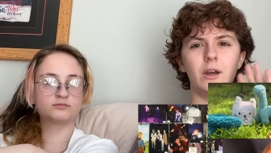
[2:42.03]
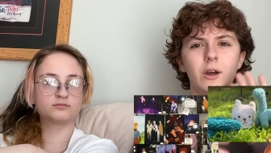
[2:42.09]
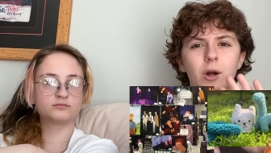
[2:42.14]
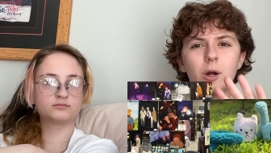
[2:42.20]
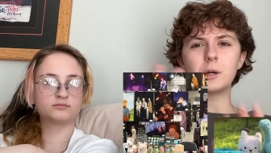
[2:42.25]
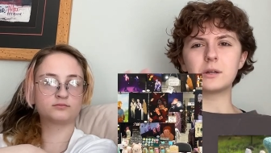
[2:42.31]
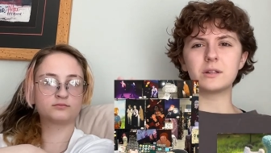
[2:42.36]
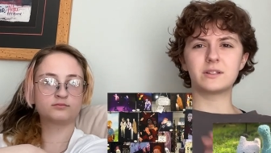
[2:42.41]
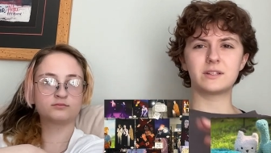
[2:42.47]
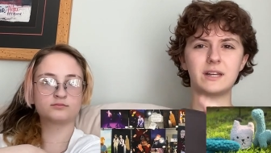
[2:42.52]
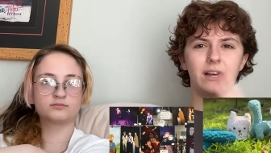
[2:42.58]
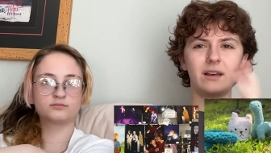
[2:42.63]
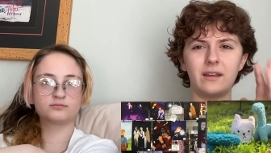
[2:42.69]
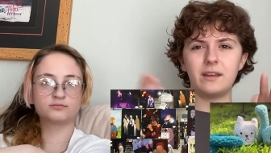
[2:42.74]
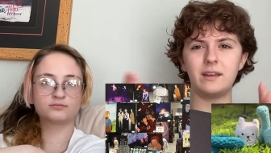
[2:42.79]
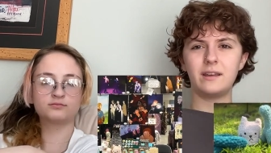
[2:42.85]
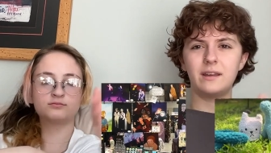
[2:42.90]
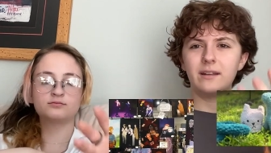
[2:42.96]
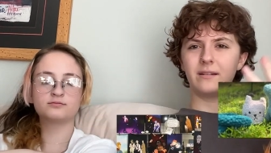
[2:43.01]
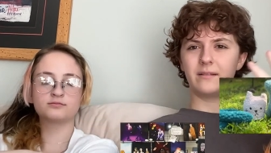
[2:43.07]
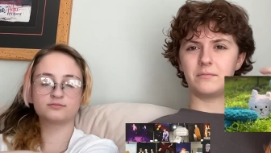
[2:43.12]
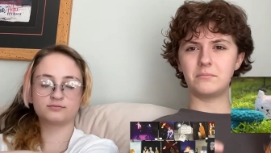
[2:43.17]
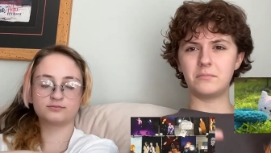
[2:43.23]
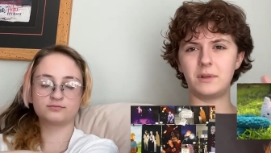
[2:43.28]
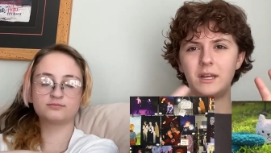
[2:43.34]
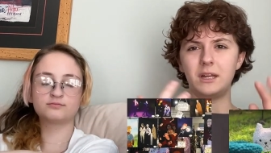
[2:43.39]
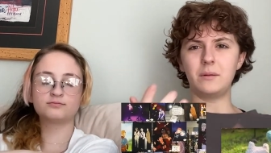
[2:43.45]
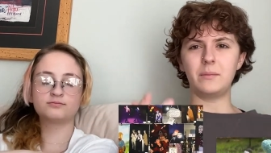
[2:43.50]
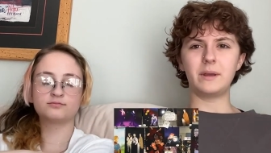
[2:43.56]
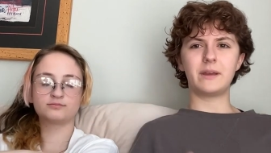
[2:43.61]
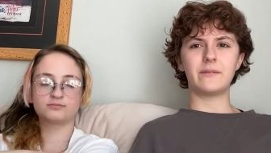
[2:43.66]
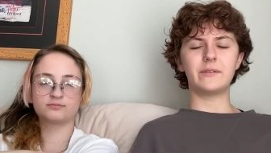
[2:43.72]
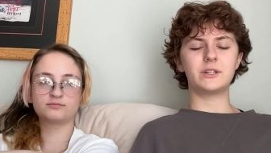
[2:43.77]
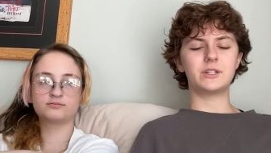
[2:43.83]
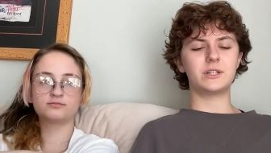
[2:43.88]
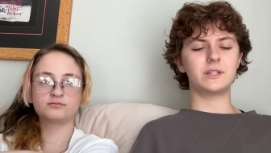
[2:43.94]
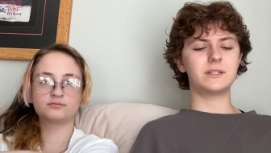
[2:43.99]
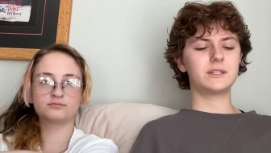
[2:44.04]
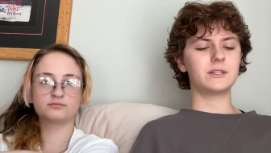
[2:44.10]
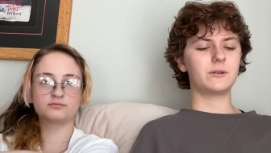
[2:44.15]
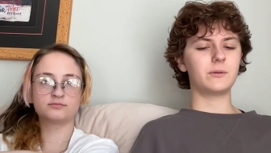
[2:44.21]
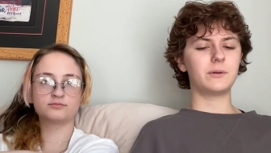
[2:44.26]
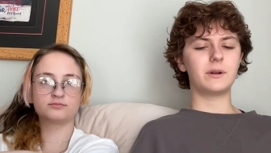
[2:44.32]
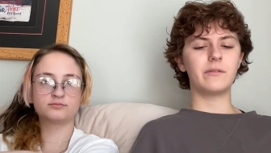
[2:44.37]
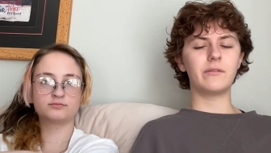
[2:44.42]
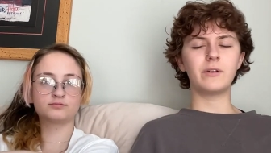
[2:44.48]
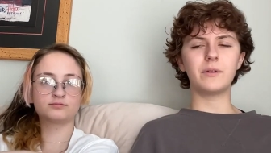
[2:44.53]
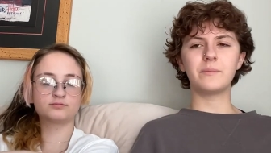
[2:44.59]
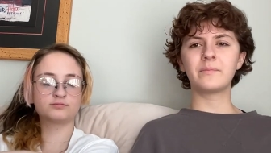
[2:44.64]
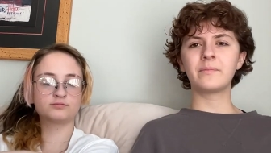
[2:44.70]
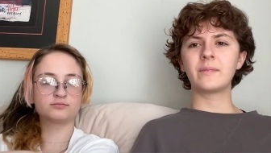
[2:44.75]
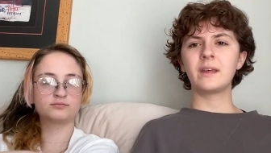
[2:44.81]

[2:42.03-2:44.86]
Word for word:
Speaker 1: artist alley at anime conventions or whatever.